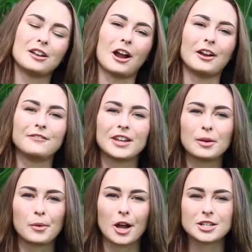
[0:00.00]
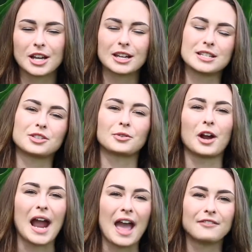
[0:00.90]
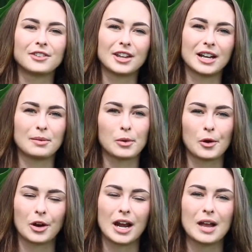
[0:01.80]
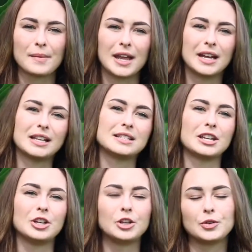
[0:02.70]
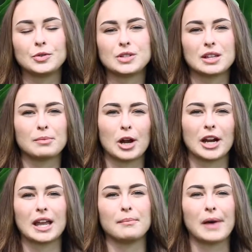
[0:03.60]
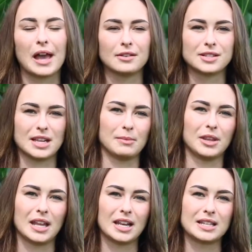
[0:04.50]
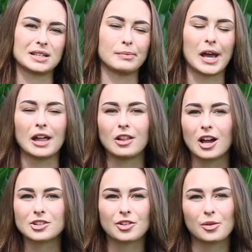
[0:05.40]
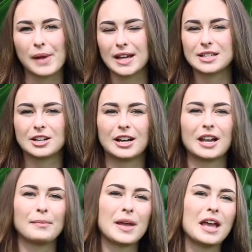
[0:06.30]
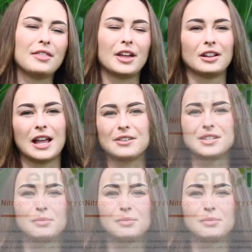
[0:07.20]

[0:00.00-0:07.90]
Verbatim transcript: Our Envita project is through our Ag Validity program and it is a new to the market biostimulant. It's a biological bacterium that allows the